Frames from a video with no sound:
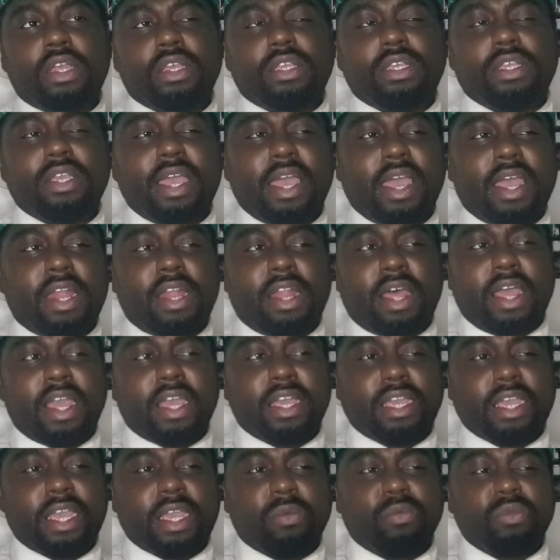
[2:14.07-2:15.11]
yeah,
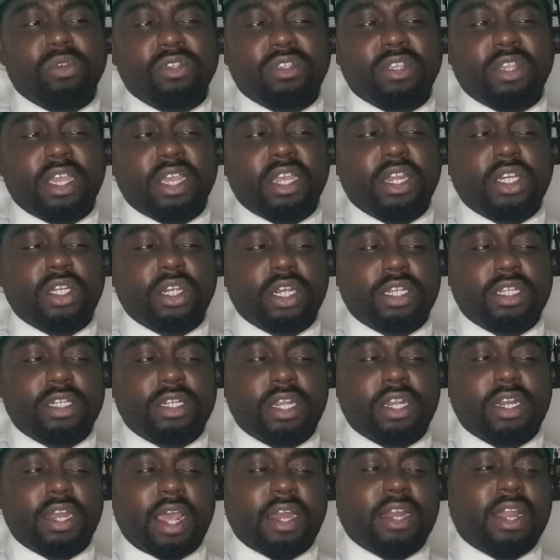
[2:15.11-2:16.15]
like, it was
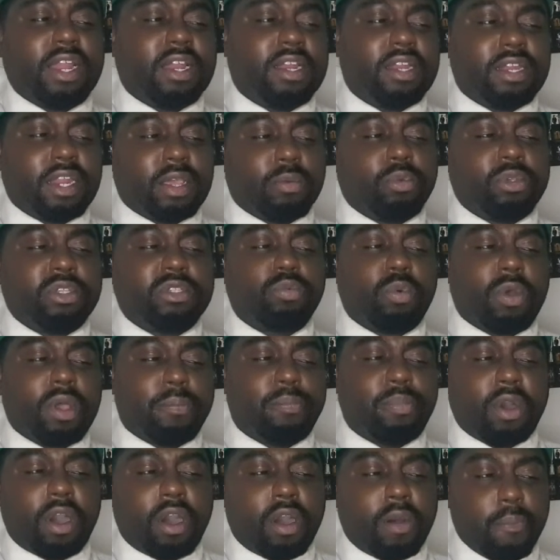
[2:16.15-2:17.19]
interesting. And then there was one
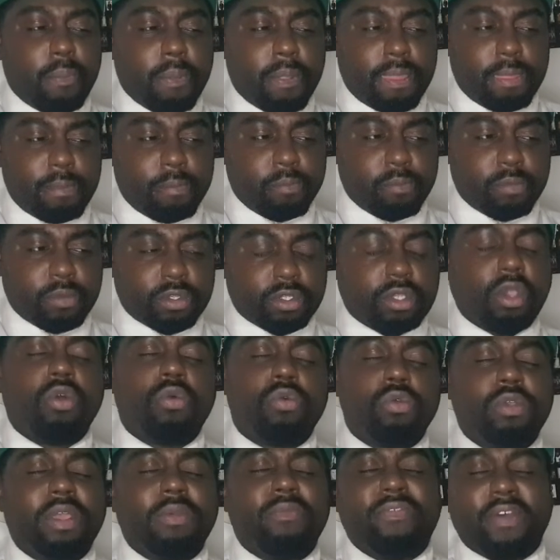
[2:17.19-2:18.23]
part.
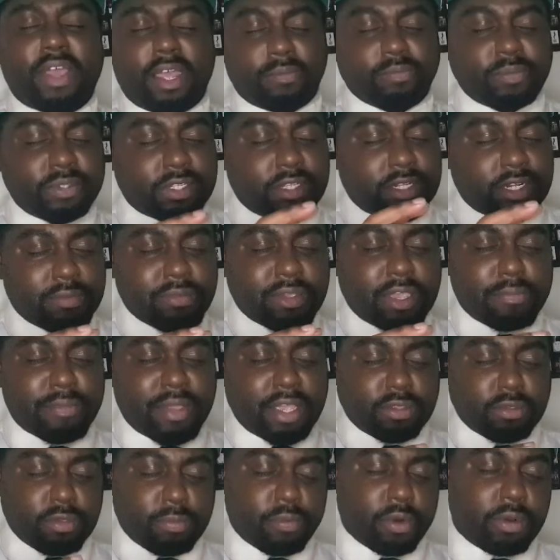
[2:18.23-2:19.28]
So, in fact, let me get back
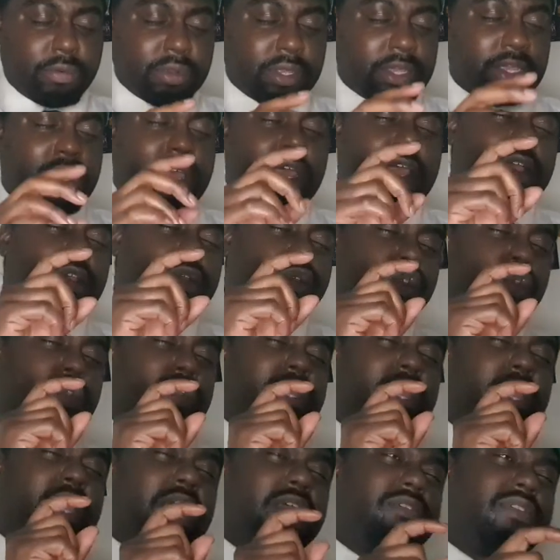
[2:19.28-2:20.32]
to the property. So
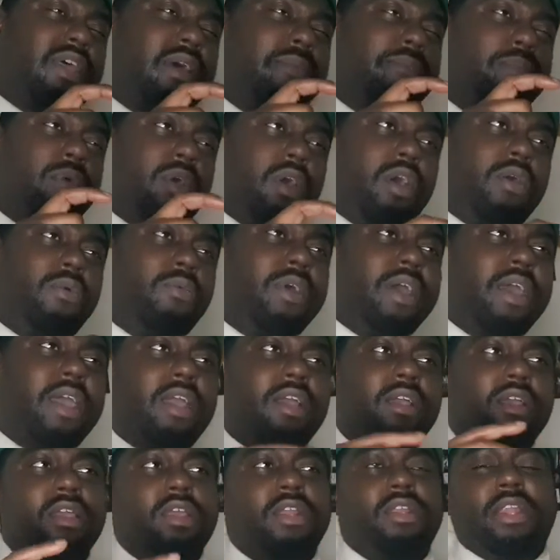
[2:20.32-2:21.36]
there is that part
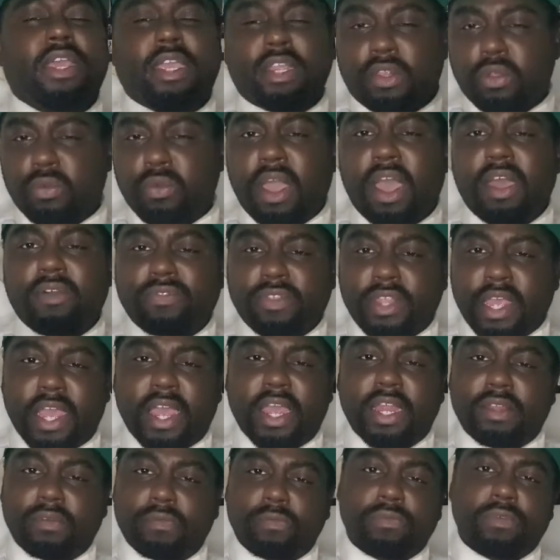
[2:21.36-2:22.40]
where they do have
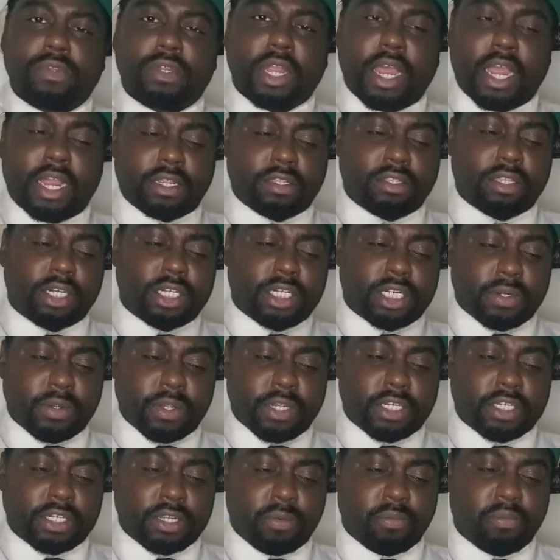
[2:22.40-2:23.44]
that
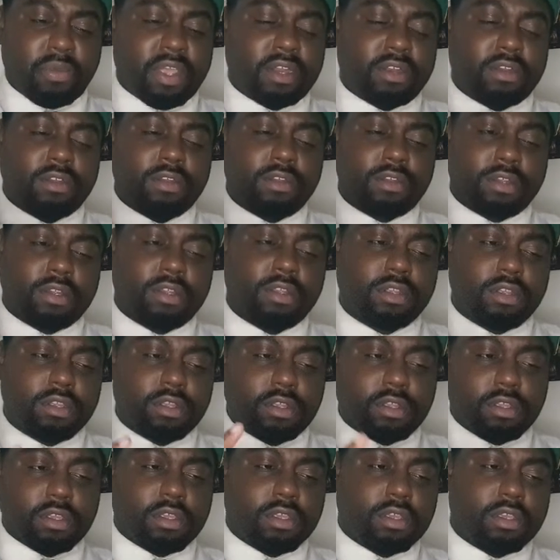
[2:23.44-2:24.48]
situation when,
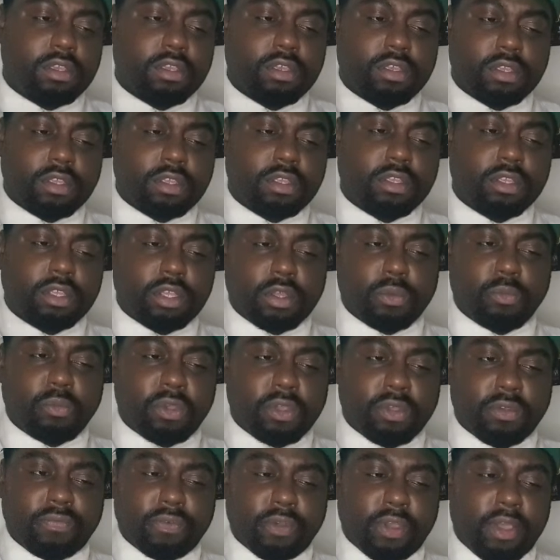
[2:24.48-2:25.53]

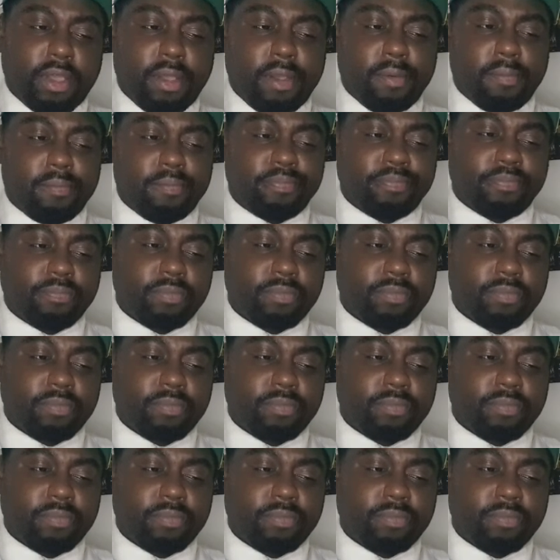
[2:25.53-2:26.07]
with the